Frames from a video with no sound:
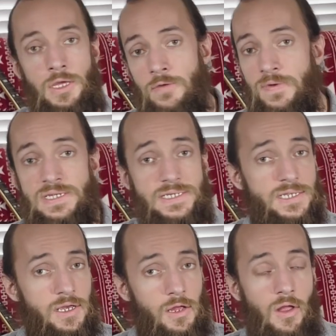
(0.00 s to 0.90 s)
Even
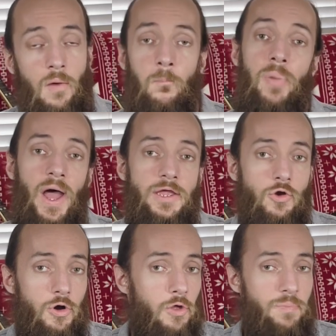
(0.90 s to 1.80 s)
still,
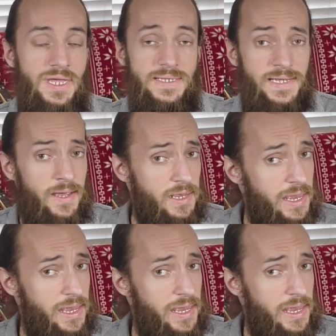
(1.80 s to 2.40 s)
binaural beats